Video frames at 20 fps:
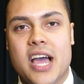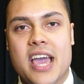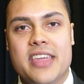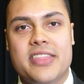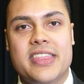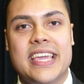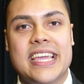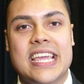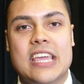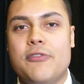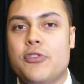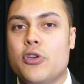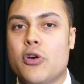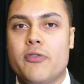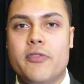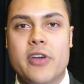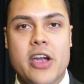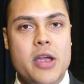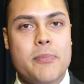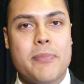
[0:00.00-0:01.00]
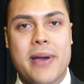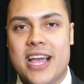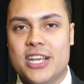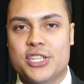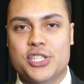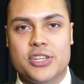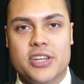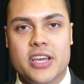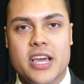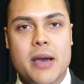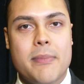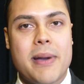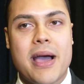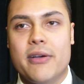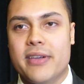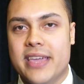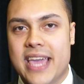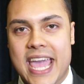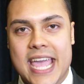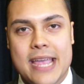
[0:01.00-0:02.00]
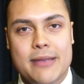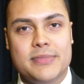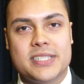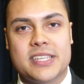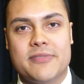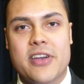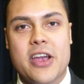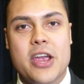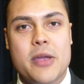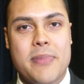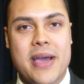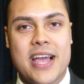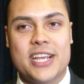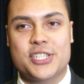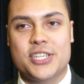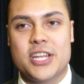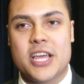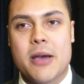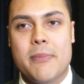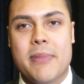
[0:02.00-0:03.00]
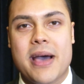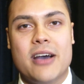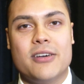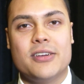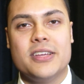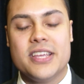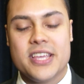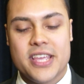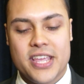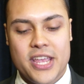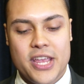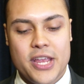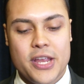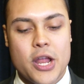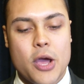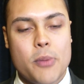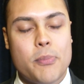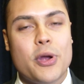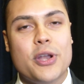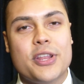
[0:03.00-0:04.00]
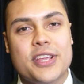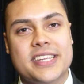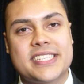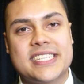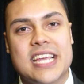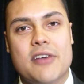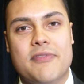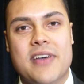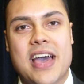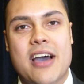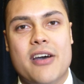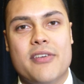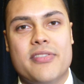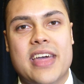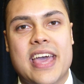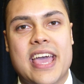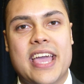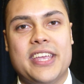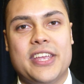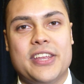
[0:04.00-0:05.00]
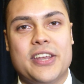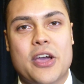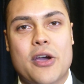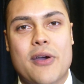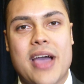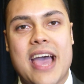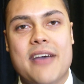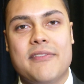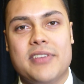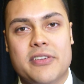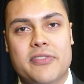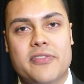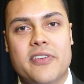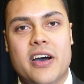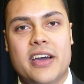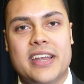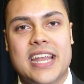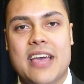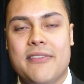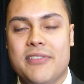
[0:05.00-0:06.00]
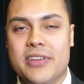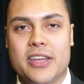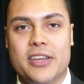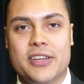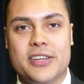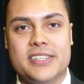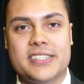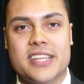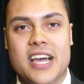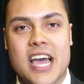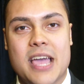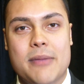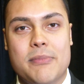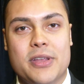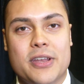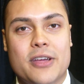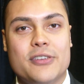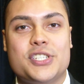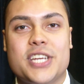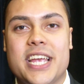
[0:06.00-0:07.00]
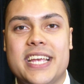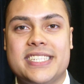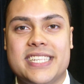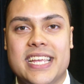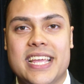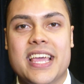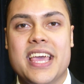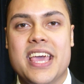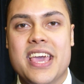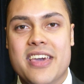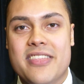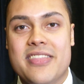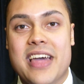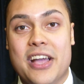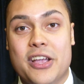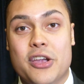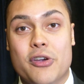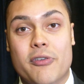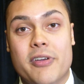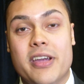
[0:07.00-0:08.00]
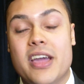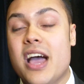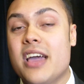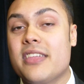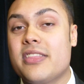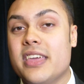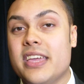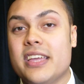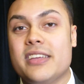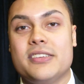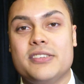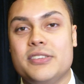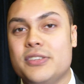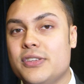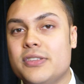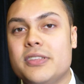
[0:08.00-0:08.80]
I think if you're very passionate about games, very passionate about, you know, putting yourself out there, you know, having fun, having a good time, you know, chasing that career, I think